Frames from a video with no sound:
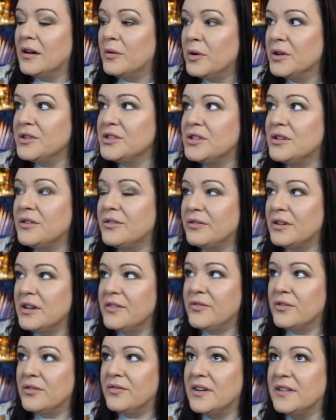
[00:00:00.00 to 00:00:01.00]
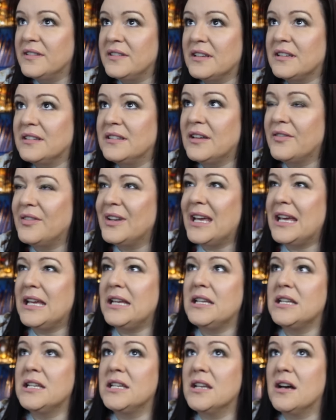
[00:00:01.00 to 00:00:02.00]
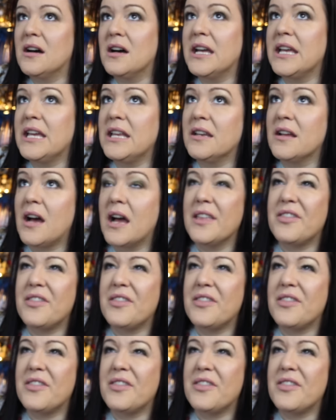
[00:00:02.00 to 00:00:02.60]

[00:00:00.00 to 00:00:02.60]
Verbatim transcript: one, two, three, four, five, six, seven, eight, nine.